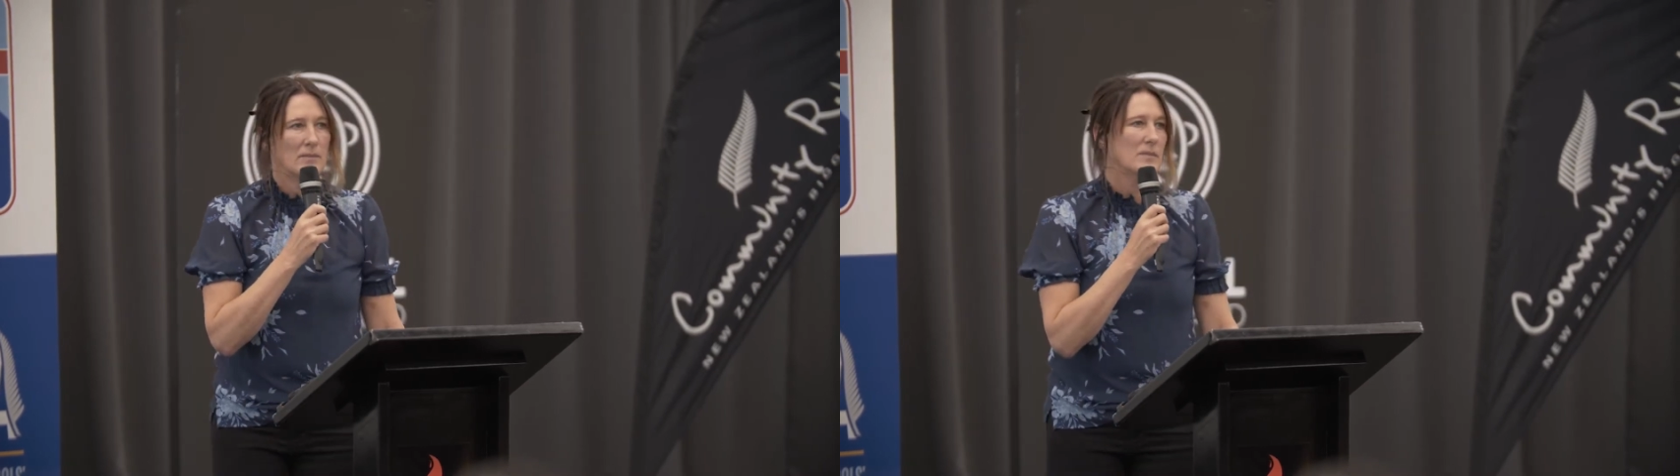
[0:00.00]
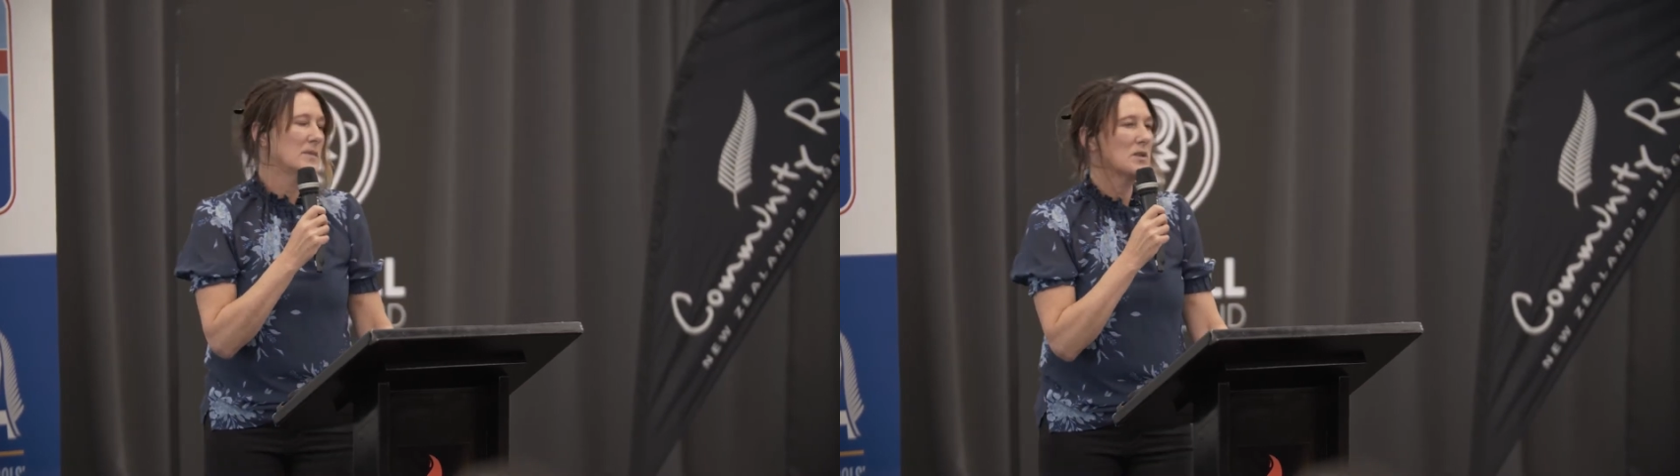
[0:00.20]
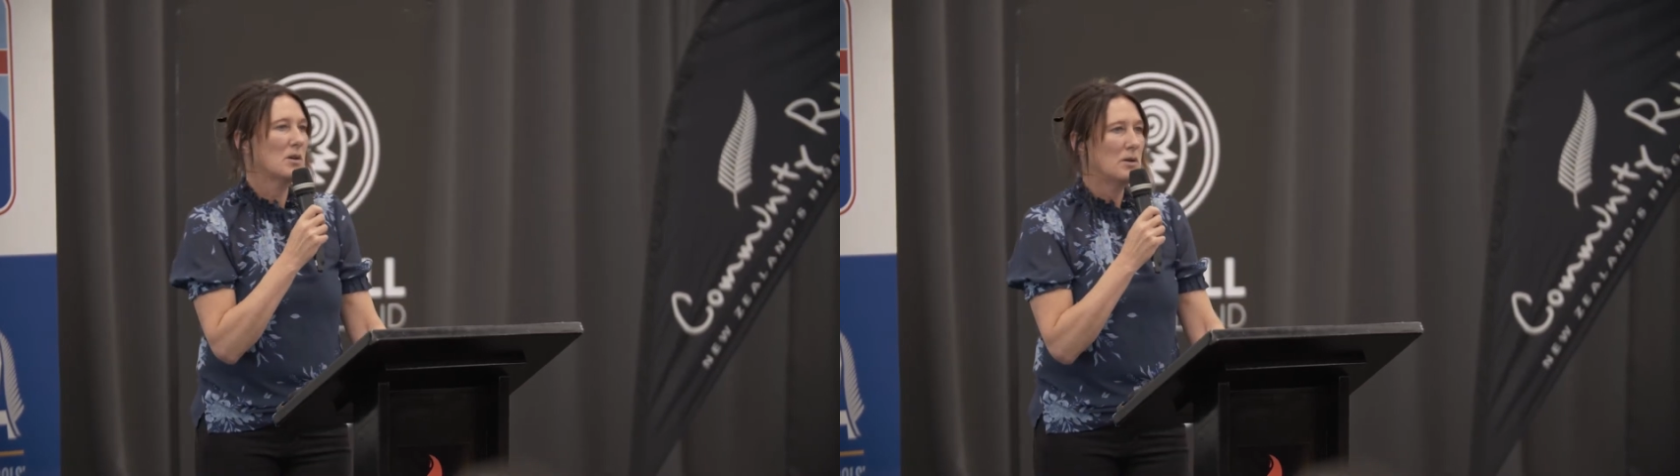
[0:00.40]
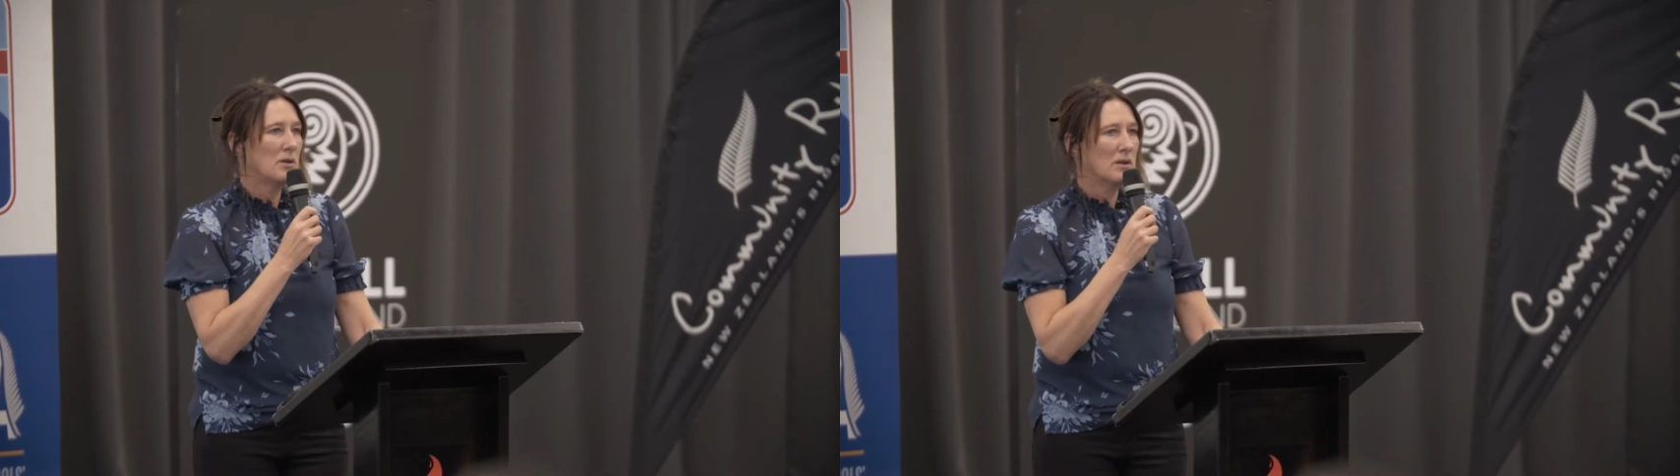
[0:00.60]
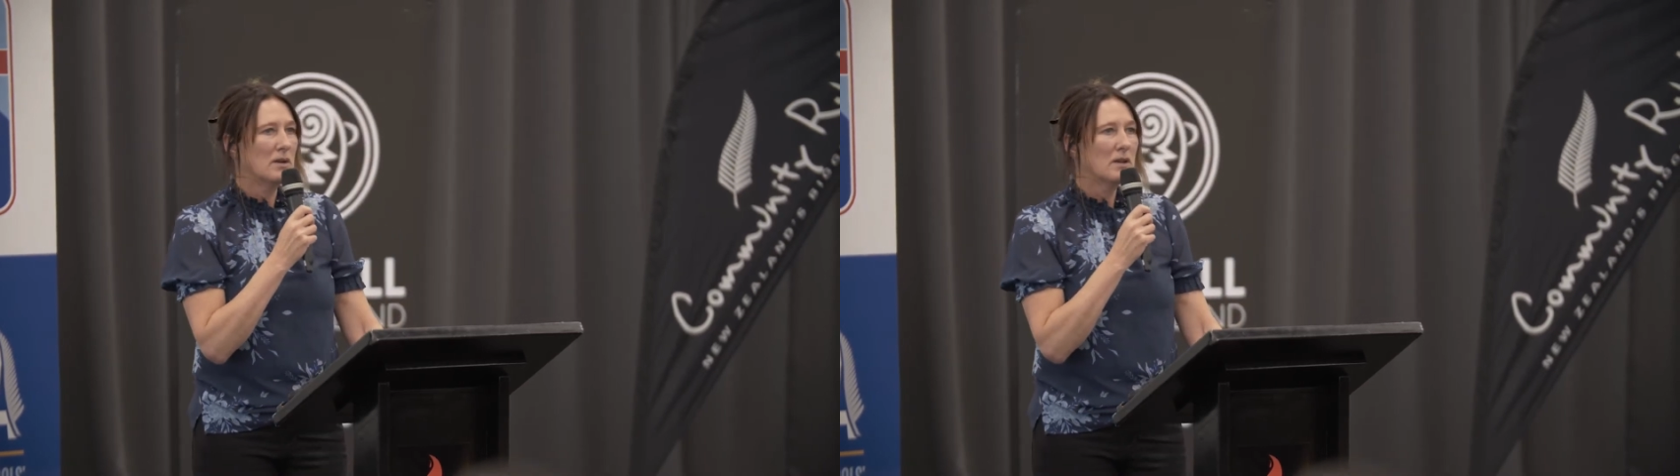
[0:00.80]

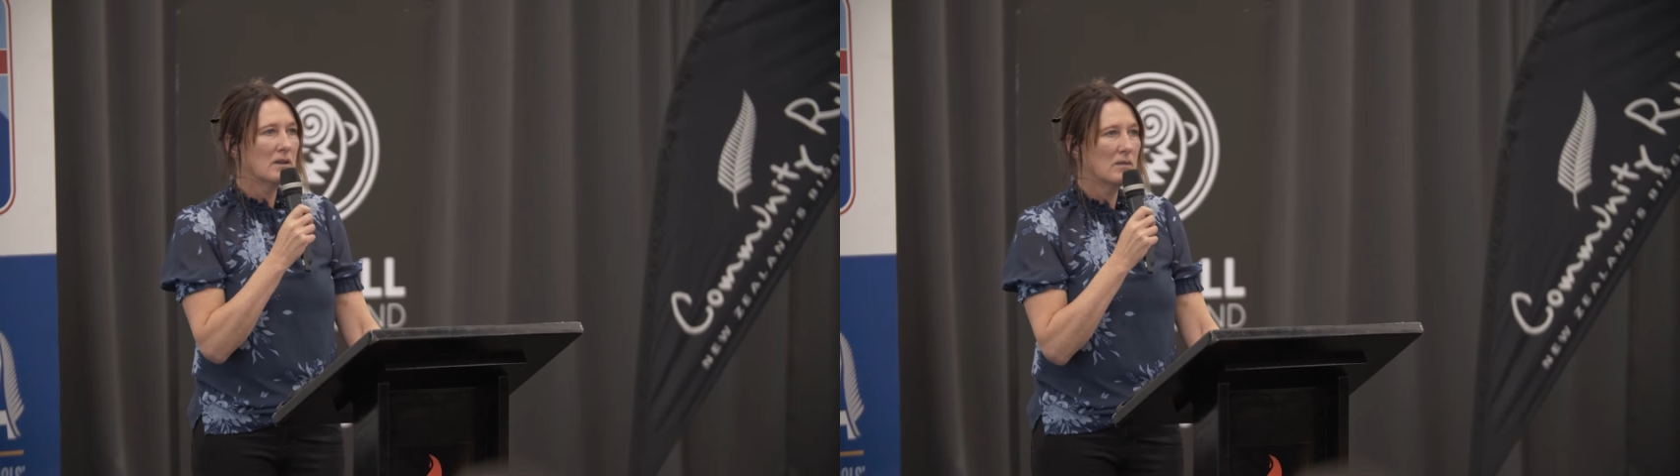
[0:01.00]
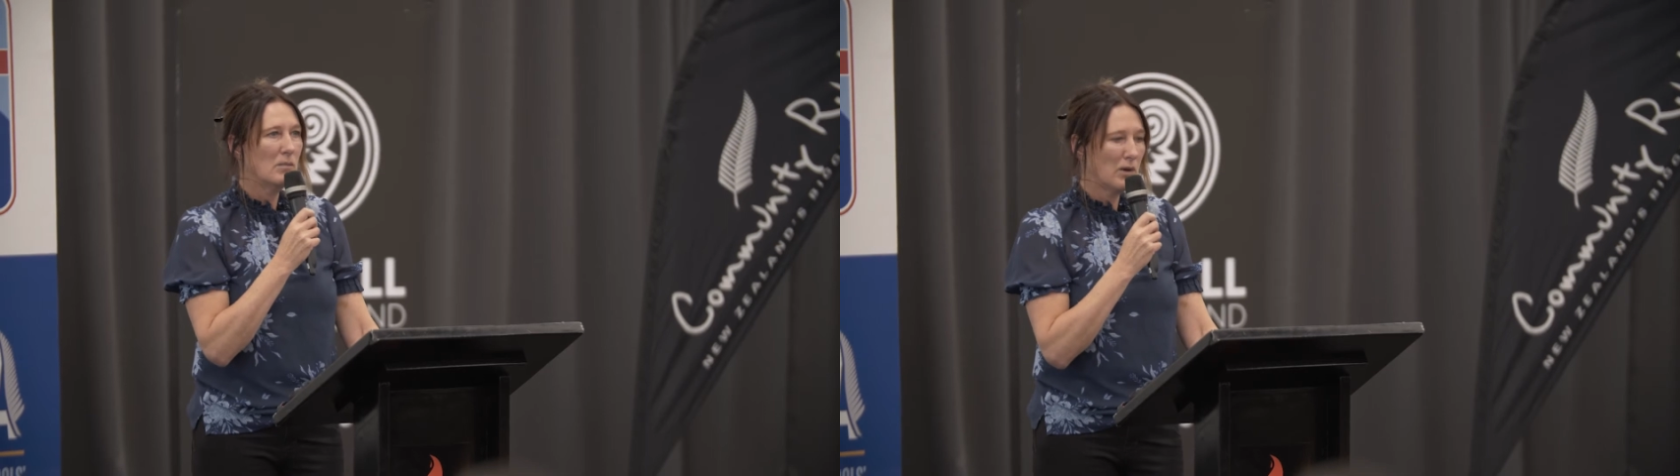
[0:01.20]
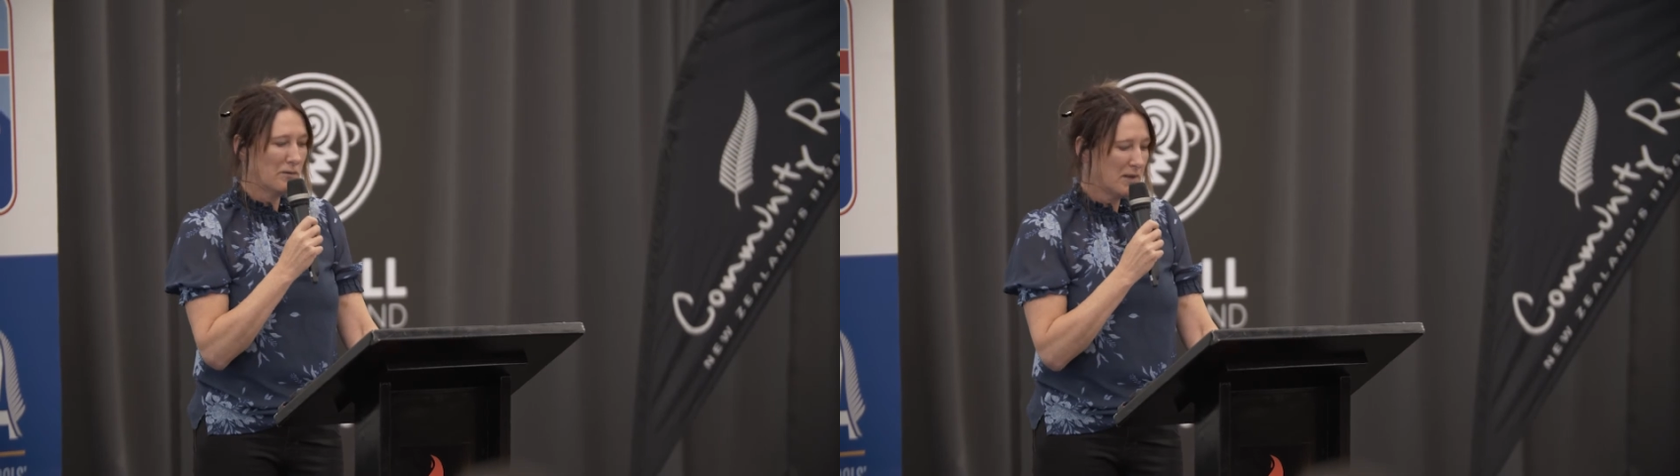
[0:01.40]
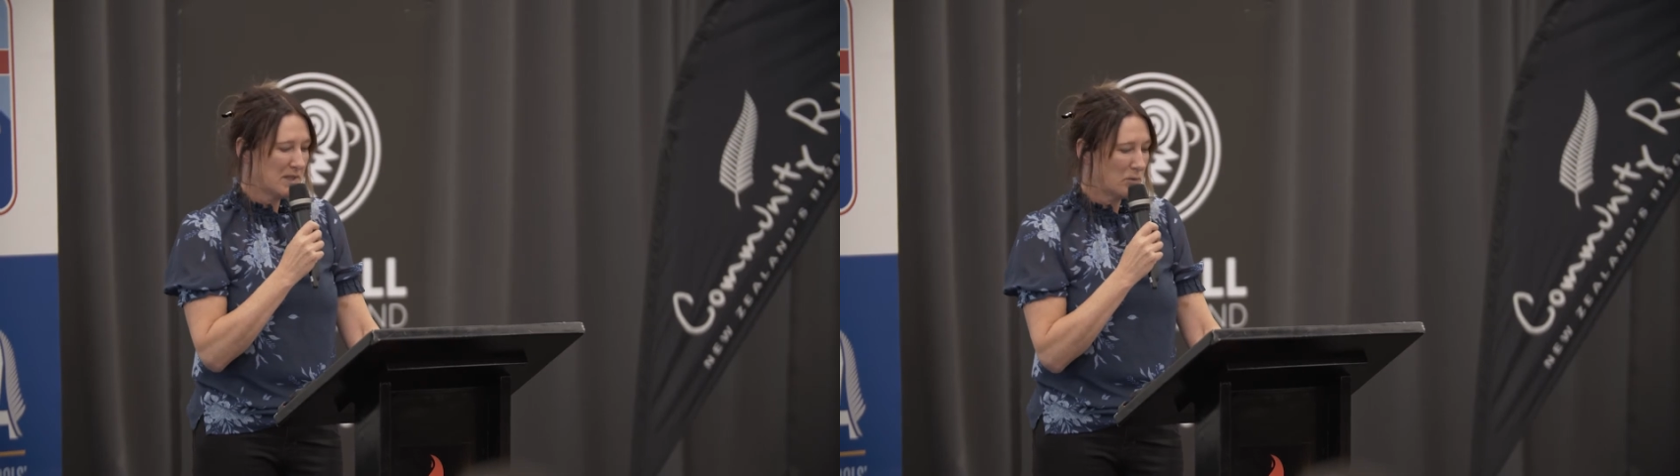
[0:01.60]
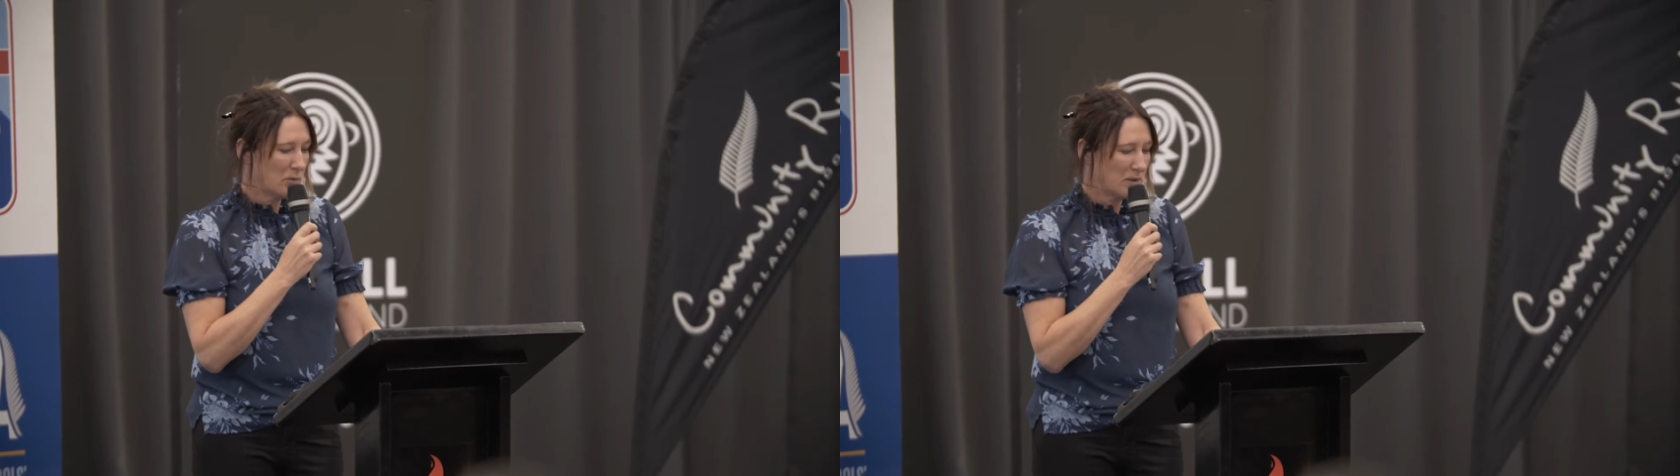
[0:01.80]
So Modified
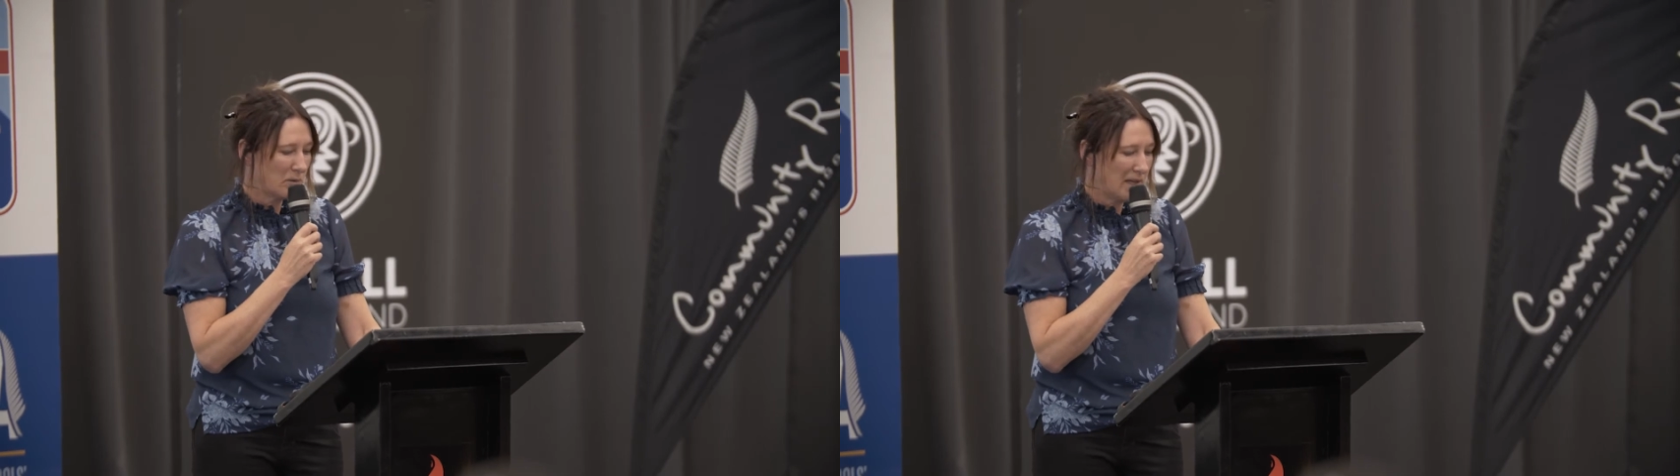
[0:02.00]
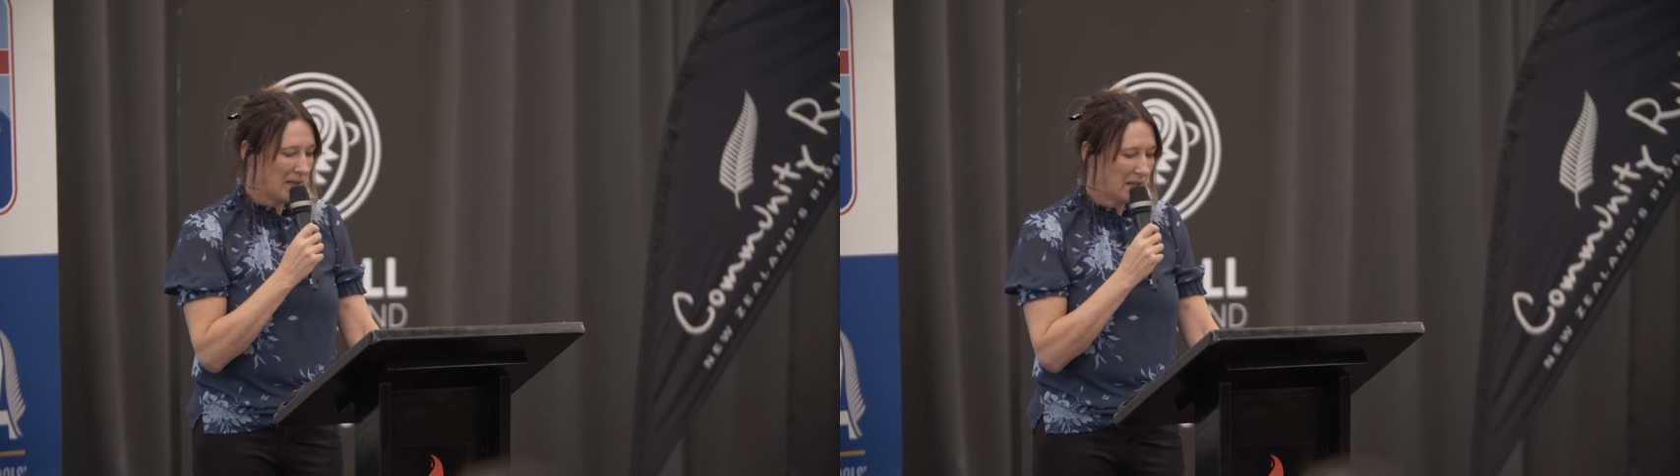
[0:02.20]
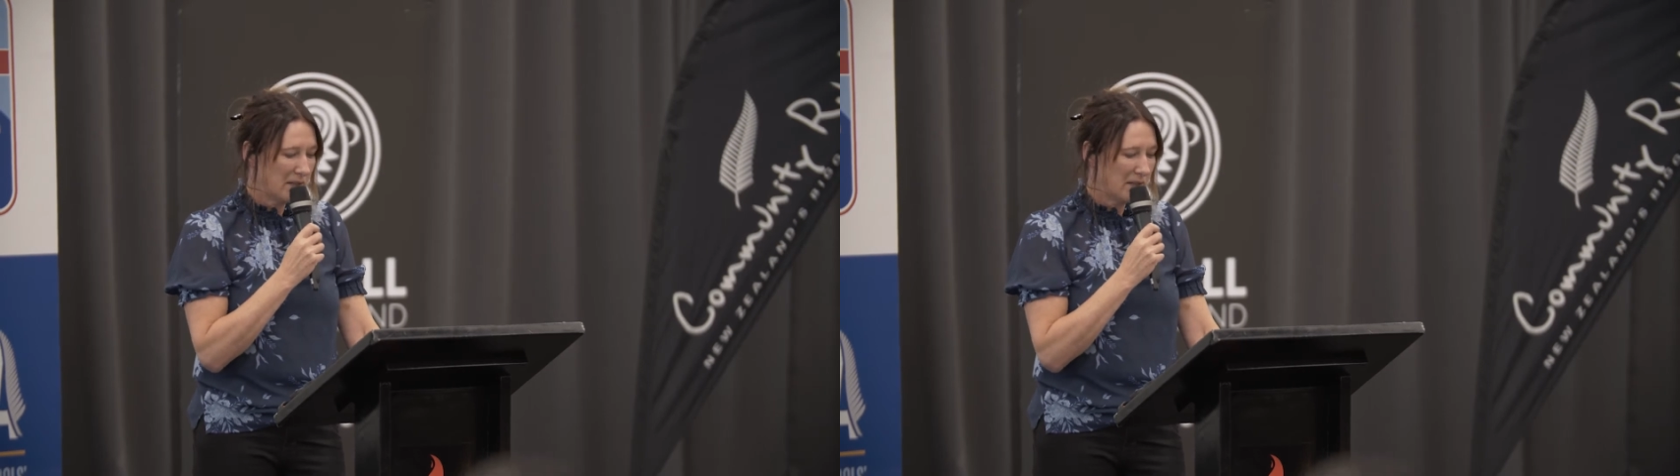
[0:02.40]
Sports Week,